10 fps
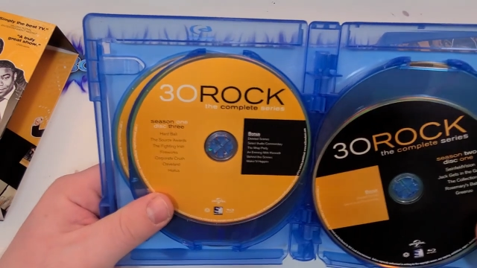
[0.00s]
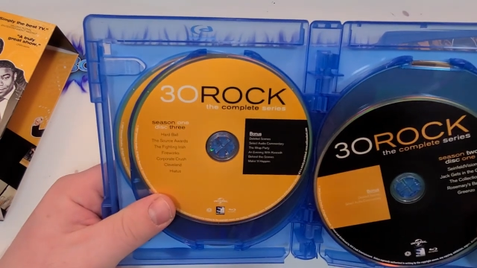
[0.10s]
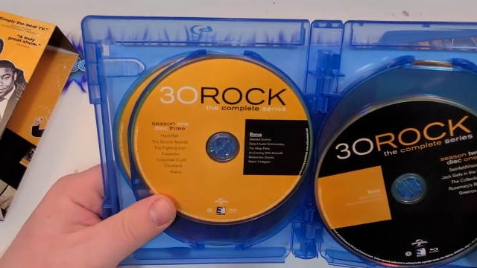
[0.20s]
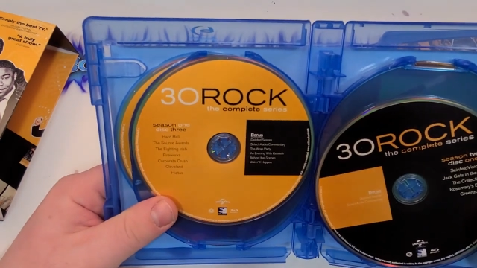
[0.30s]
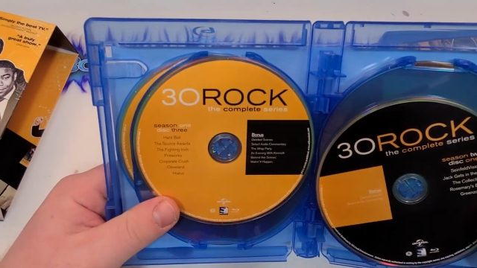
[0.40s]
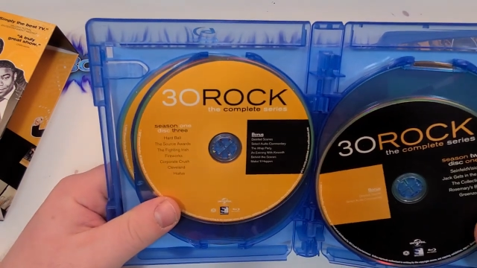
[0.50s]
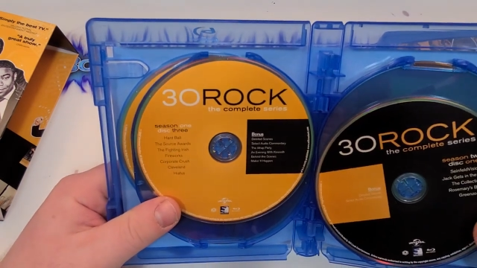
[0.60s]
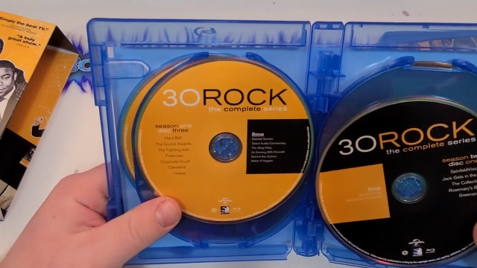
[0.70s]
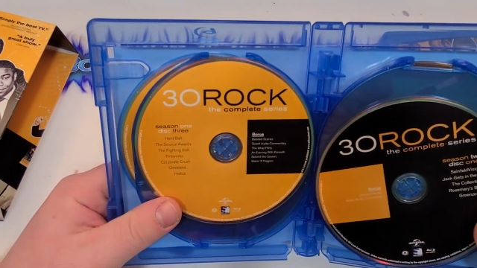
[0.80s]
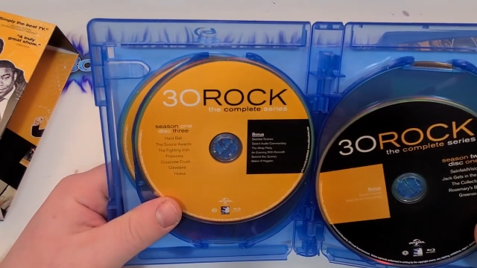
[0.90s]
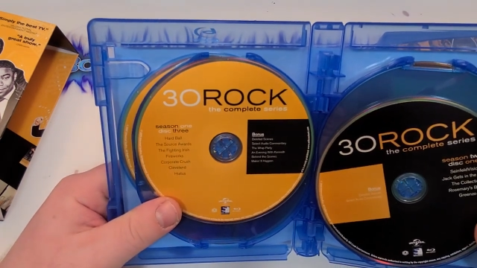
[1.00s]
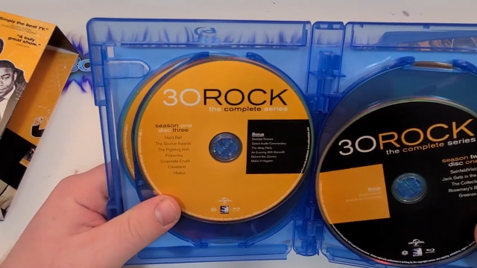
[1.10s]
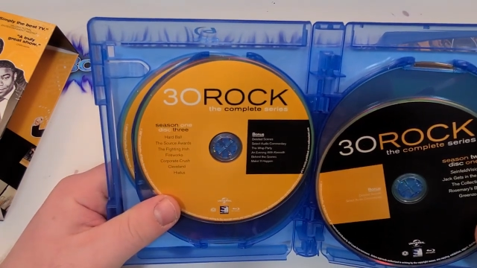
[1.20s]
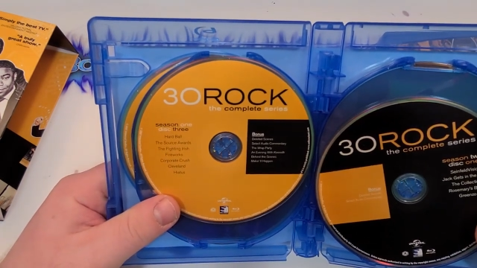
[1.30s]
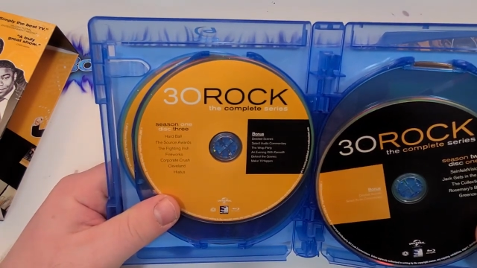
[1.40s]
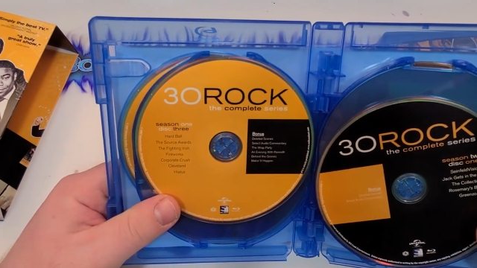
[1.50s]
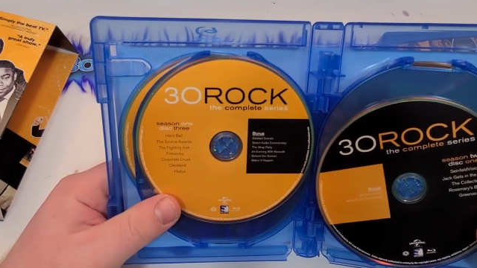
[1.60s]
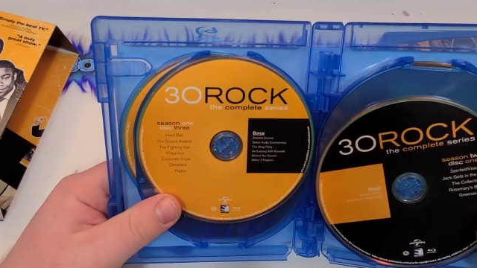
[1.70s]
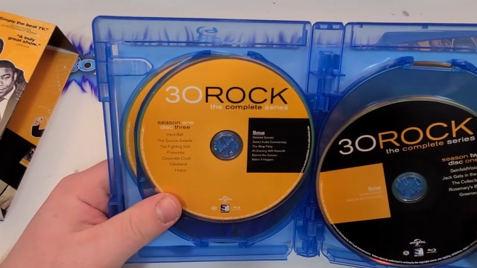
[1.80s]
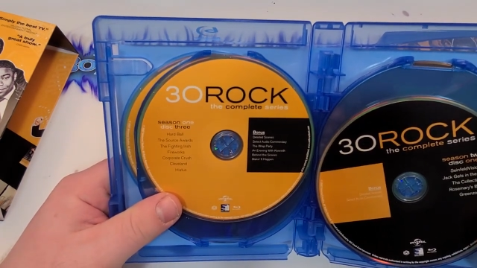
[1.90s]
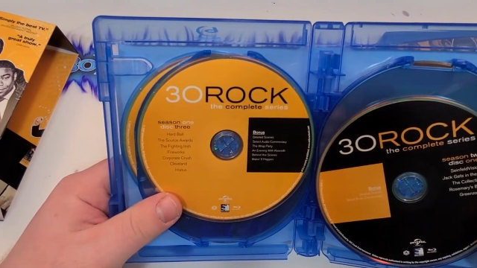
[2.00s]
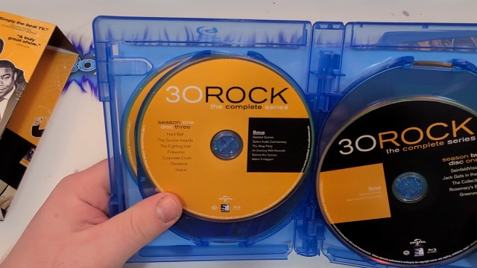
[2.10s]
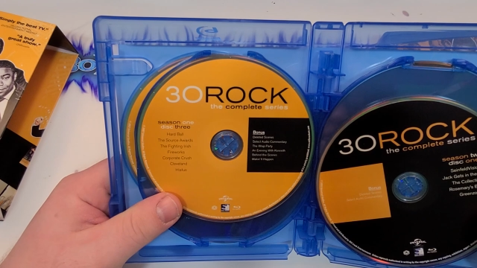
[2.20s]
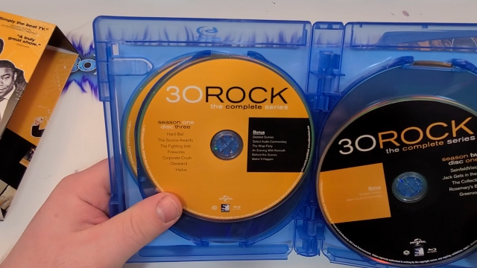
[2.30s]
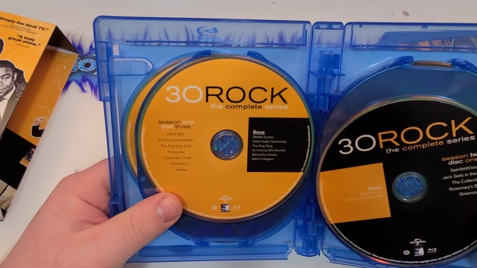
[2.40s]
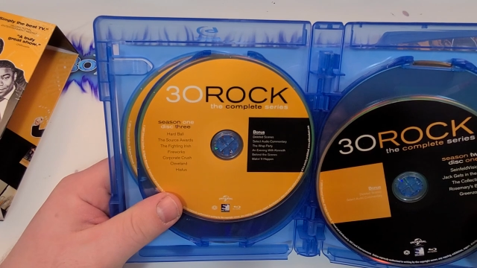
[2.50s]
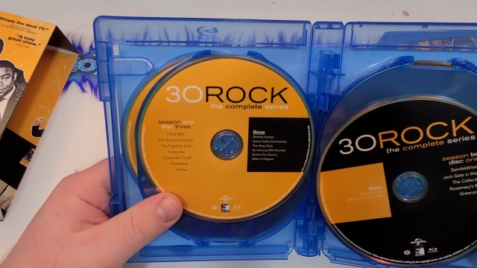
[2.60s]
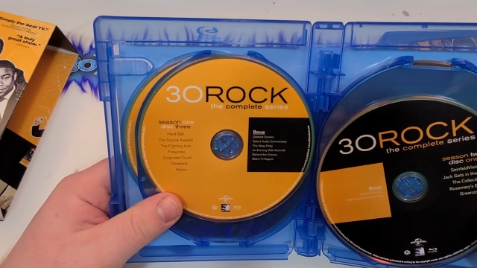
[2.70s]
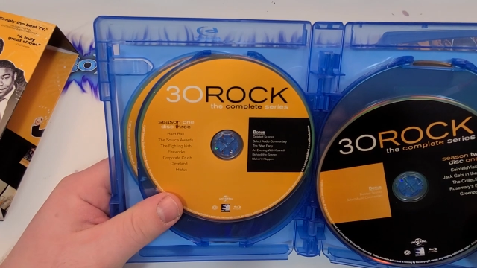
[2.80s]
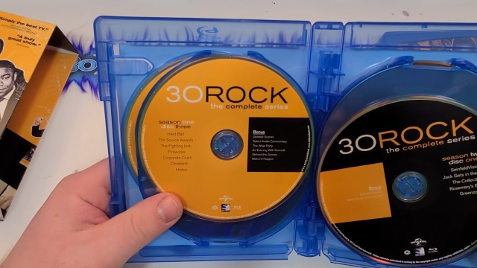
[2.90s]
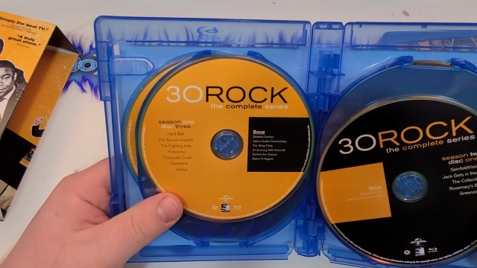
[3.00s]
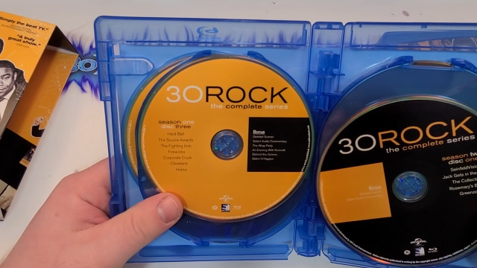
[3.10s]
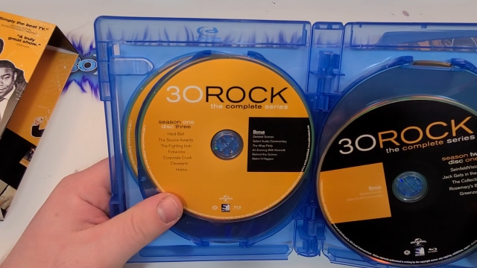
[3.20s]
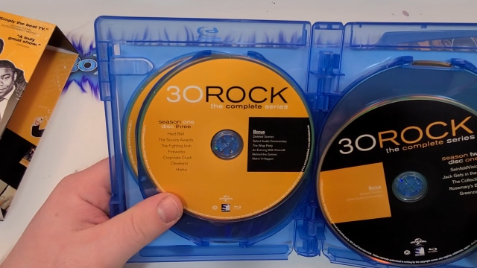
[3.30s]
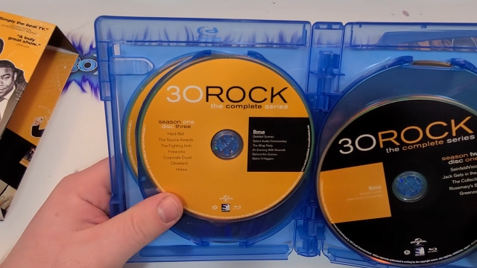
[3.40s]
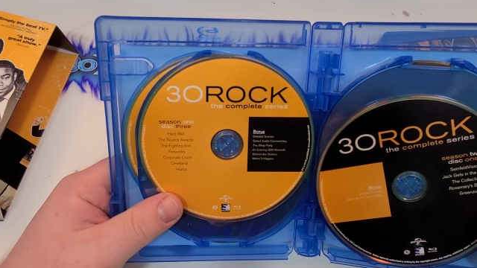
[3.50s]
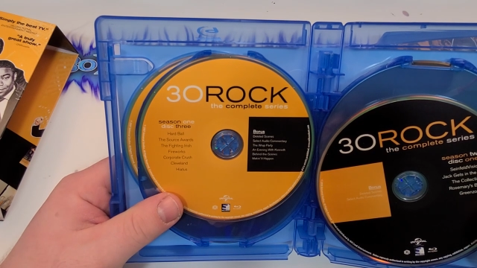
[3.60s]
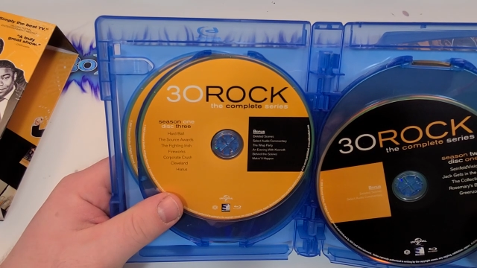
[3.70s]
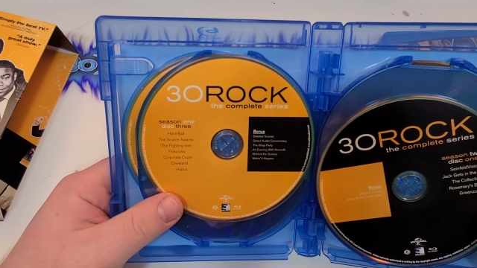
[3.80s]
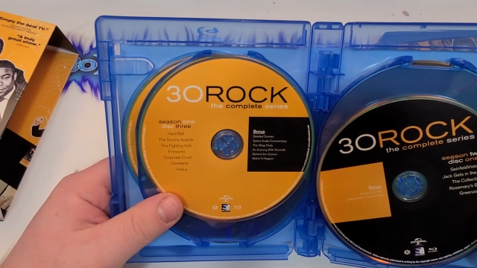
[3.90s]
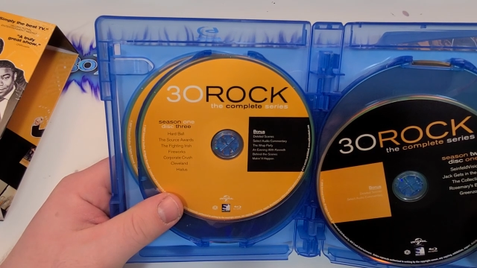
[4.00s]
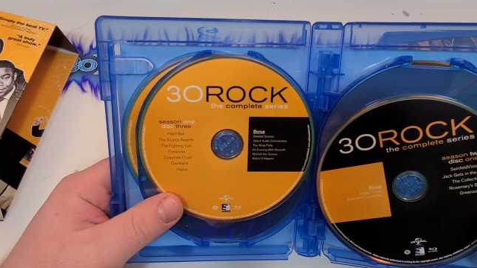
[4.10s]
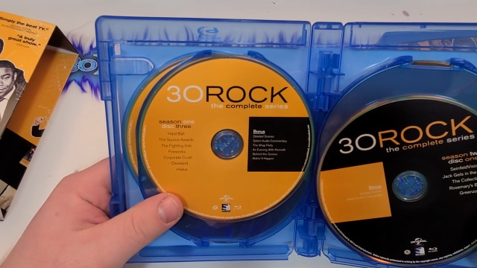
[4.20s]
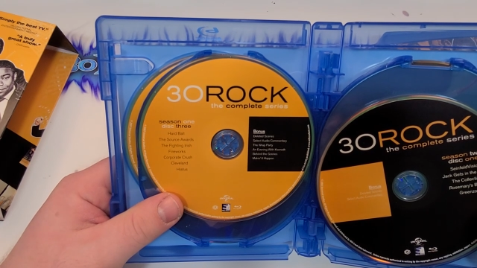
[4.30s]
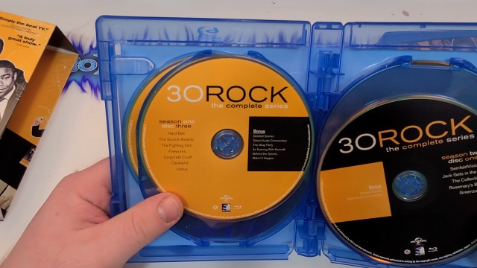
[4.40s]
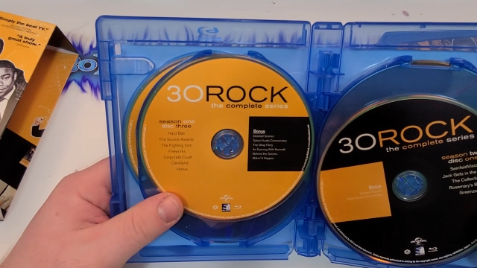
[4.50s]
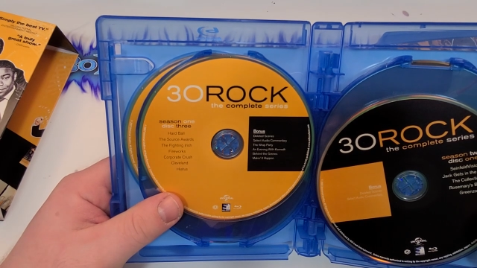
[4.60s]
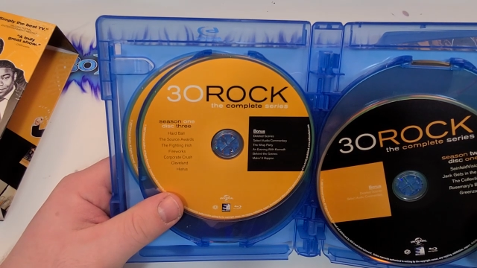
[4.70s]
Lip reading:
(no speaker visible)